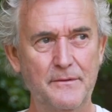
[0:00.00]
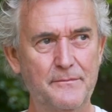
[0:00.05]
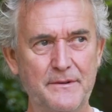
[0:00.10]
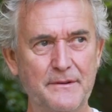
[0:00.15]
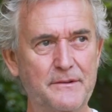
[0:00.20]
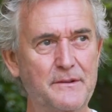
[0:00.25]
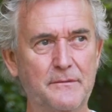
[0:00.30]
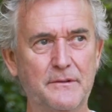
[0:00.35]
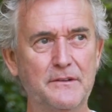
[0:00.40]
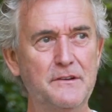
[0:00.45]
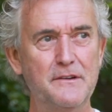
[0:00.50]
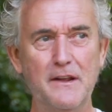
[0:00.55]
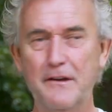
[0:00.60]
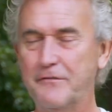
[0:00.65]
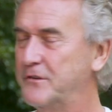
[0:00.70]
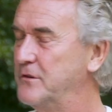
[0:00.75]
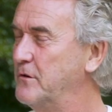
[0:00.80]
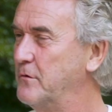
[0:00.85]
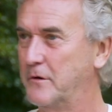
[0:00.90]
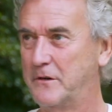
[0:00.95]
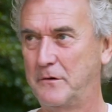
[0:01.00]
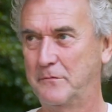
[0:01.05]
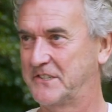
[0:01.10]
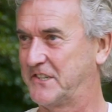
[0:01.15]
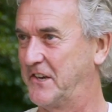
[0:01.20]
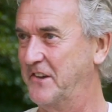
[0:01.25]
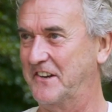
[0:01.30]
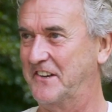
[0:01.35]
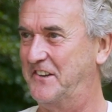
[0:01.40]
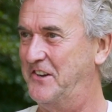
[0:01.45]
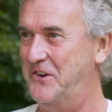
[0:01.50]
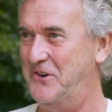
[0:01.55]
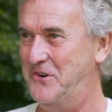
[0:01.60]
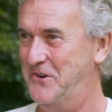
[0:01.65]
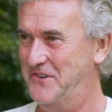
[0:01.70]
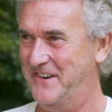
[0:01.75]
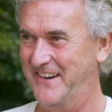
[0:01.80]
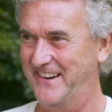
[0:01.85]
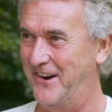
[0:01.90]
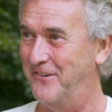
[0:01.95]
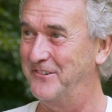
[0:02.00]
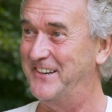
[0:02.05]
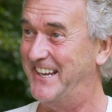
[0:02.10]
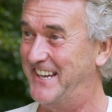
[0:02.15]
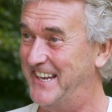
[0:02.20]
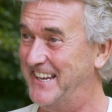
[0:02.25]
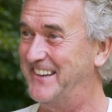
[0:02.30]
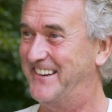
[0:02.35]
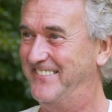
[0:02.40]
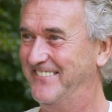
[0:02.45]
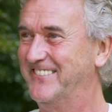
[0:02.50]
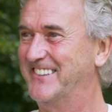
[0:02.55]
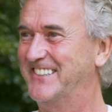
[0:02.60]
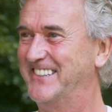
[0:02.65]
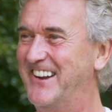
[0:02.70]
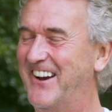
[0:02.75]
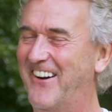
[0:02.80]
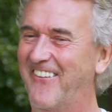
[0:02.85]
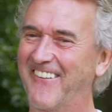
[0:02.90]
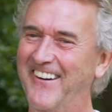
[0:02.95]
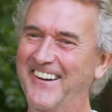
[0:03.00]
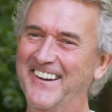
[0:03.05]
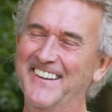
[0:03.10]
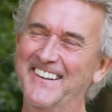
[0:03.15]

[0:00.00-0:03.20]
You never knew what he was going to do. Only he would know.